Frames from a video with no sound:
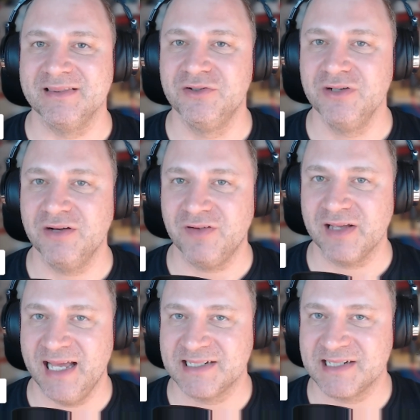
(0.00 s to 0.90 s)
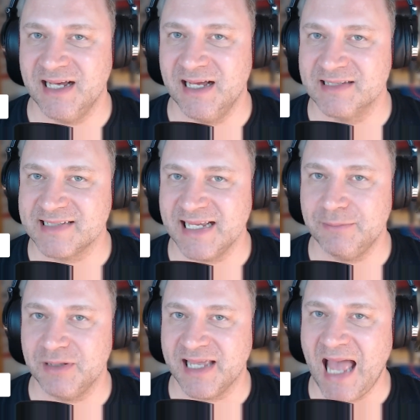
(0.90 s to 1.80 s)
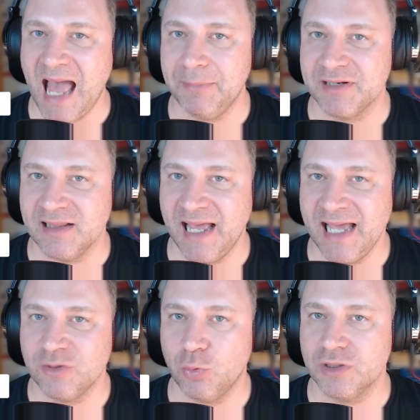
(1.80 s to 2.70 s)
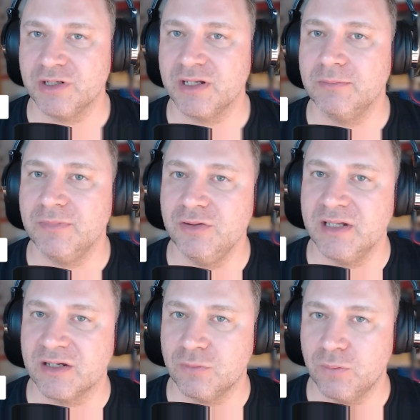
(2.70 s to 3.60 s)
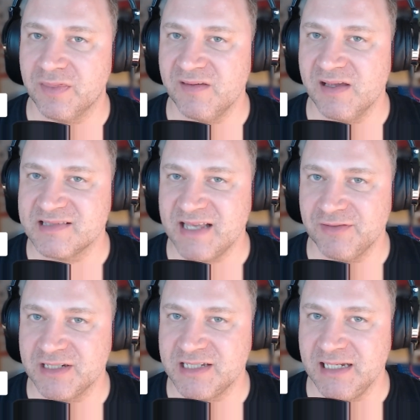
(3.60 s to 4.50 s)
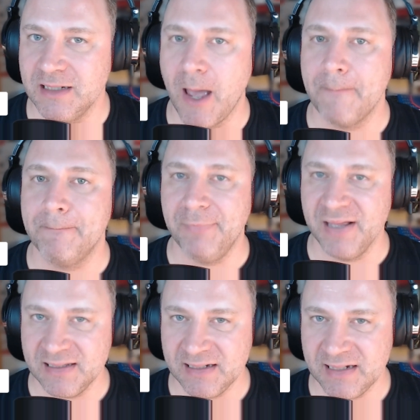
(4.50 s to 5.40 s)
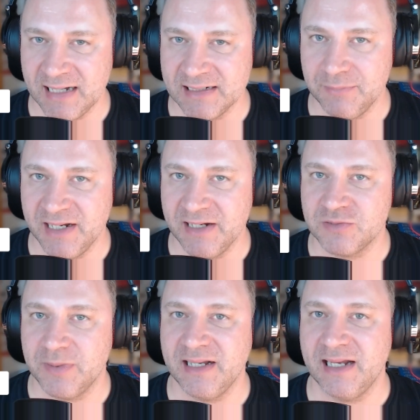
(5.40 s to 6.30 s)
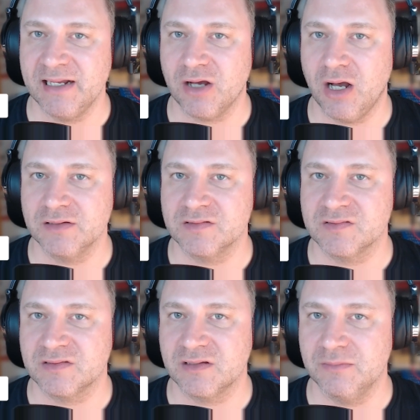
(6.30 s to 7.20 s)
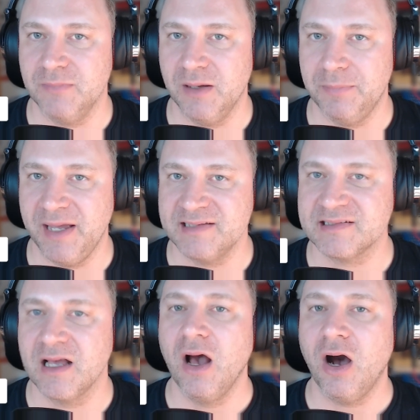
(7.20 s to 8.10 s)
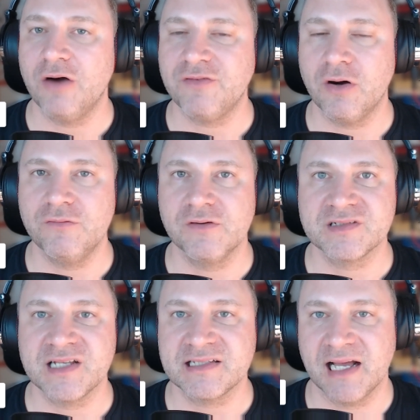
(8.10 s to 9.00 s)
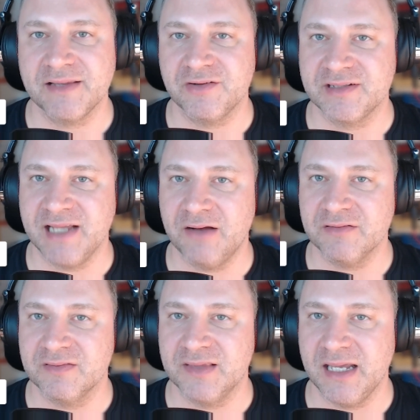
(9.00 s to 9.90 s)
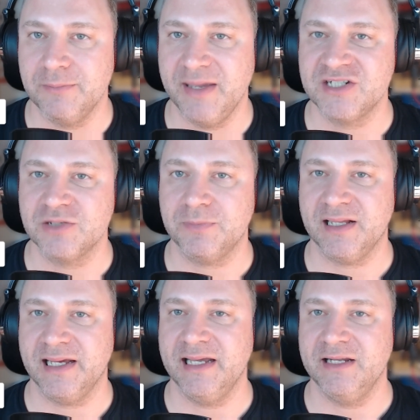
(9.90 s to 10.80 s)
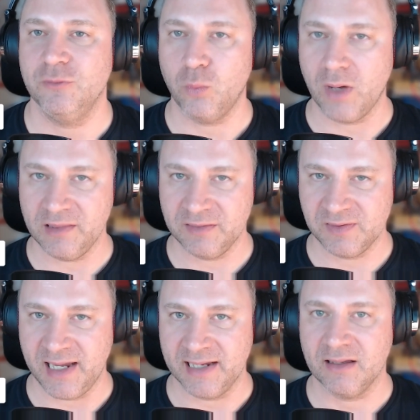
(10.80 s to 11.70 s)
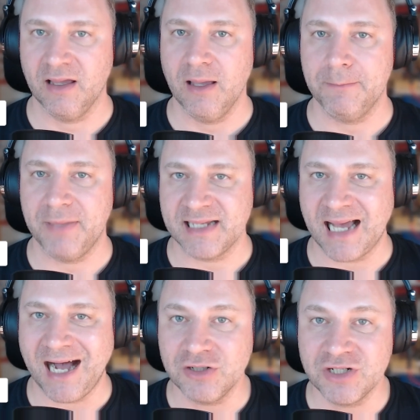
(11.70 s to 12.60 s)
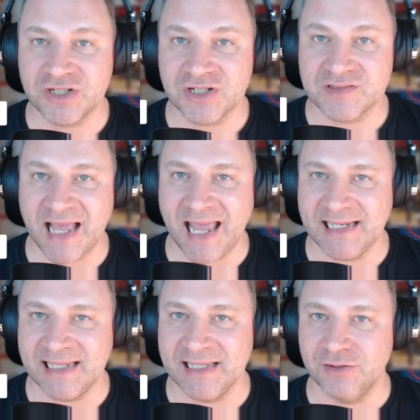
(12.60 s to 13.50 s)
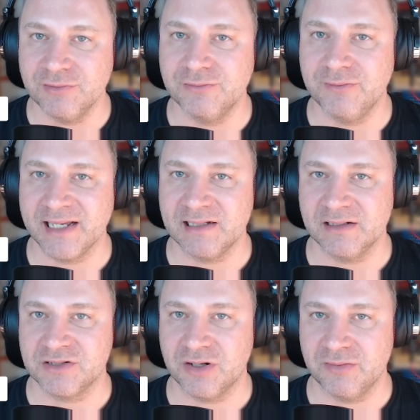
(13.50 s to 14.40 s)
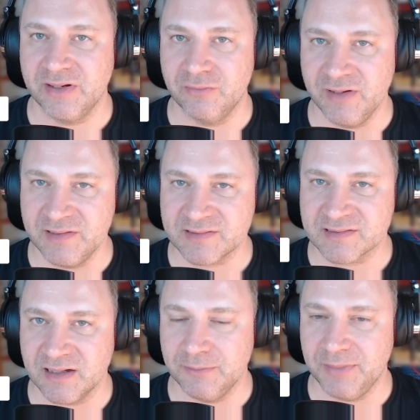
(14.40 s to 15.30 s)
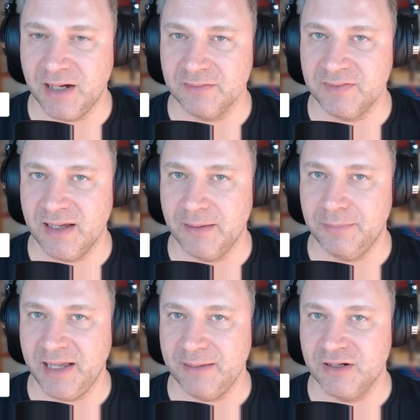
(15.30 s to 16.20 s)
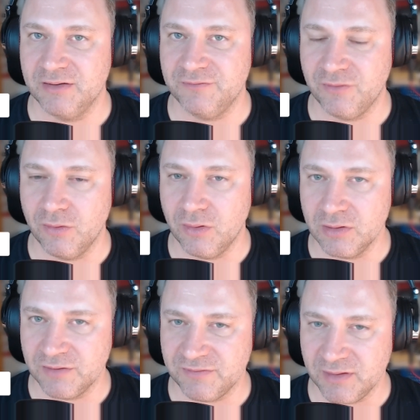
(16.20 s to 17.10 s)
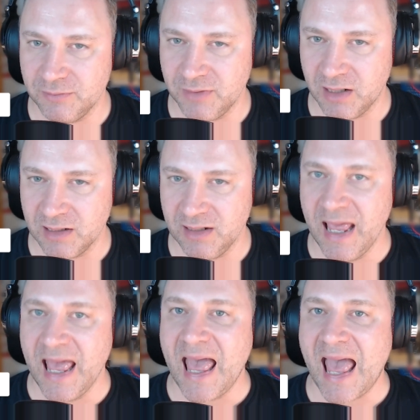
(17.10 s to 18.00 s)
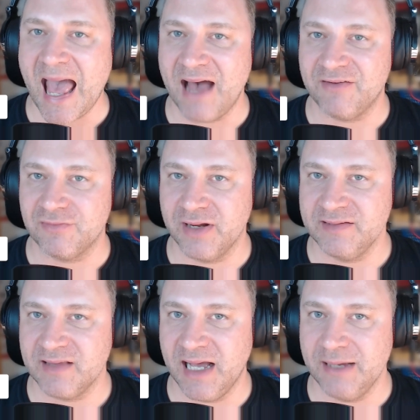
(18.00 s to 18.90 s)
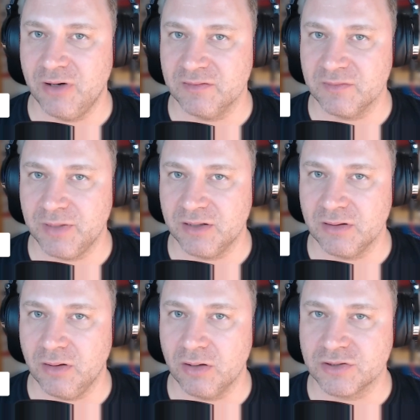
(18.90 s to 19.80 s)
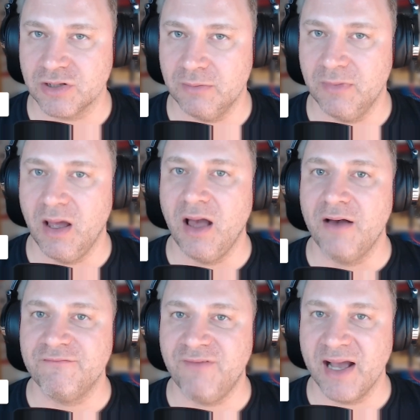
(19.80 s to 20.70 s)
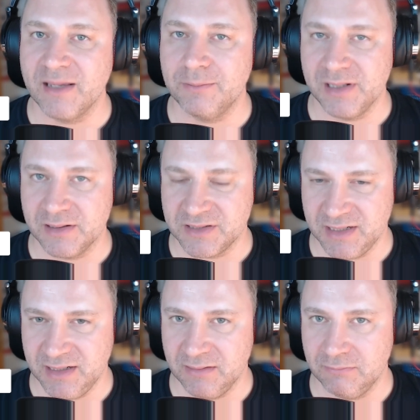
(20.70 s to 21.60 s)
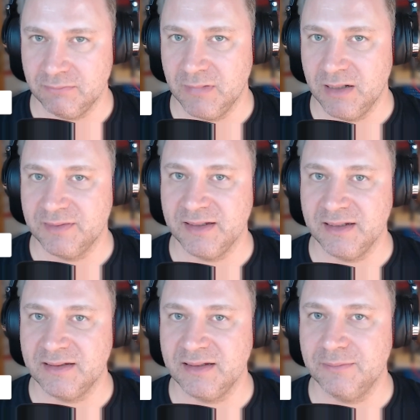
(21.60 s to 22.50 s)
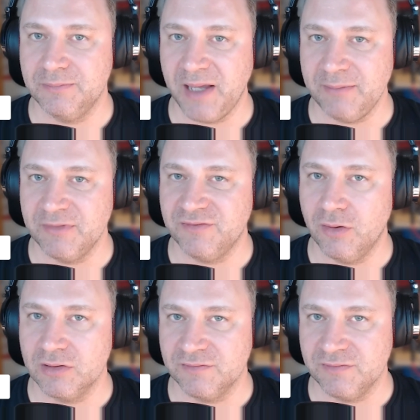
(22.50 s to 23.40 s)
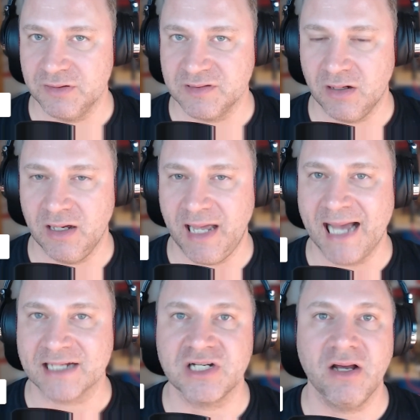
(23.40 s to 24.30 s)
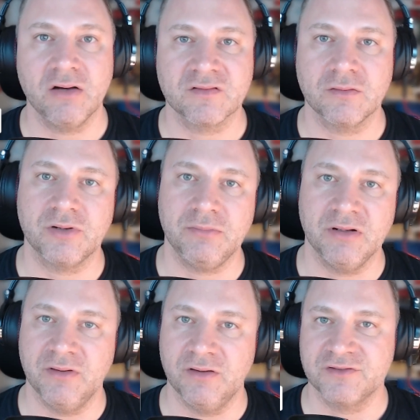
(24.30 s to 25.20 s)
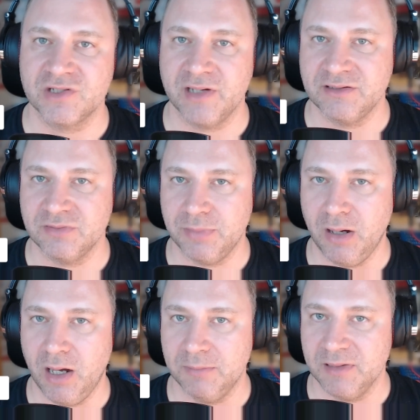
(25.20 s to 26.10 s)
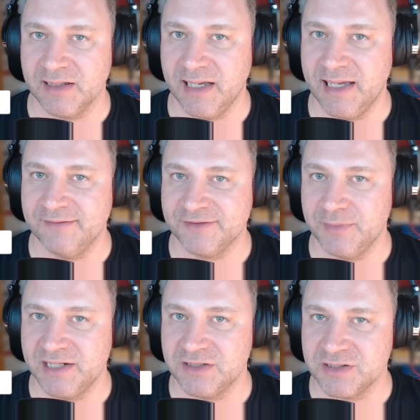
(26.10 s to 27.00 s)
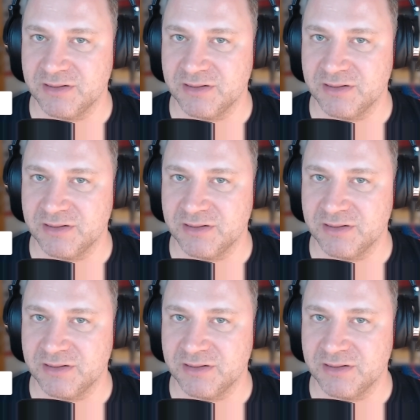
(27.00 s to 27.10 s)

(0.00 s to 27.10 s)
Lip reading: Do not forget Scalable Capital, headquartered in Munich with 17 billion under management and a customer base of over 600,000. They are a major player in wealth tech, but outages and EU regulatory risks about their payment for order flow model have raised eyebrows about long-term viability. The payment for order flow is actually also a problem of Trade Republic, I have to mention.